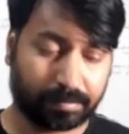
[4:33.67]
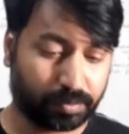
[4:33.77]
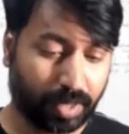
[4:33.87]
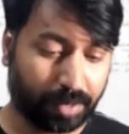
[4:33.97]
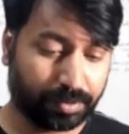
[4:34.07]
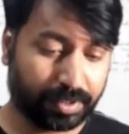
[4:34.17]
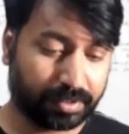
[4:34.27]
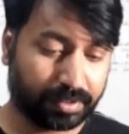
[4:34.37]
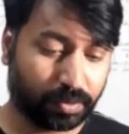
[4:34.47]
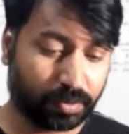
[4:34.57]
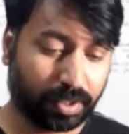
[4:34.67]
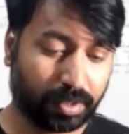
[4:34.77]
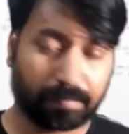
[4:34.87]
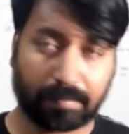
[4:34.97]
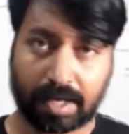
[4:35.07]
We have to take the total
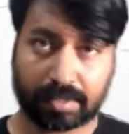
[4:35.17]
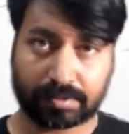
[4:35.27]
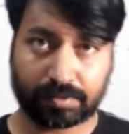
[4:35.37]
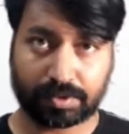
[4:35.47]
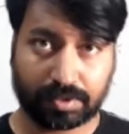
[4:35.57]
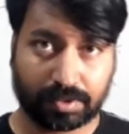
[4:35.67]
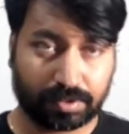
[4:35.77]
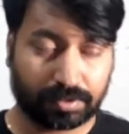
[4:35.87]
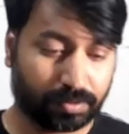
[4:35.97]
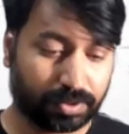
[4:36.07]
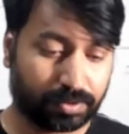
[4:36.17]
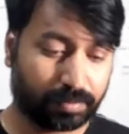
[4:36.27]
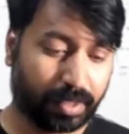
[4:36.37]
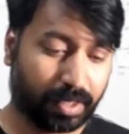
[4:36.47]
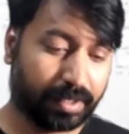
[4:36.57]
mass of the solution should be
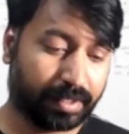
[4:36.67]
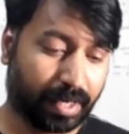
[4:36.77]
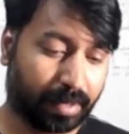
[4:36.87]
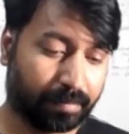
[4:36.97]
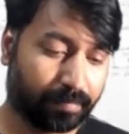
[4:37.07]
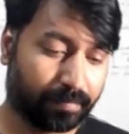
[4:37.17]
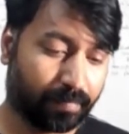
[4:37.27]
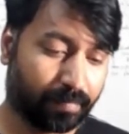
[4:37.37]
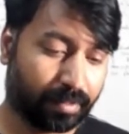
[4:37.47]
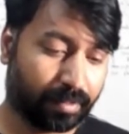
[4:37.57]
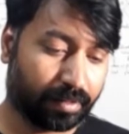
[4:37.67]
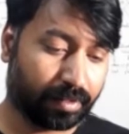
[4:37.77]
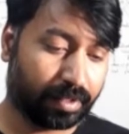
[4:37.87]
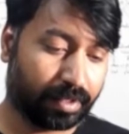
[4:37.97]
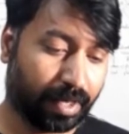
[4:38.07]
100
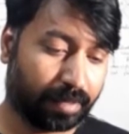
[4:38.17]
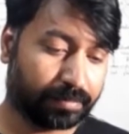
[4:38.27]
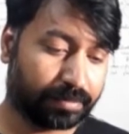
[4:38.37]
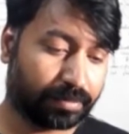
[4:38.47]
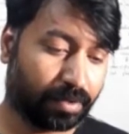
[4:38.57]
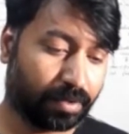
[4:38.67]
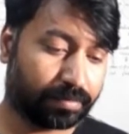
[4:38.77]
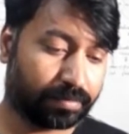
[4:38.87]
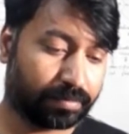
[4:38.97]
grams of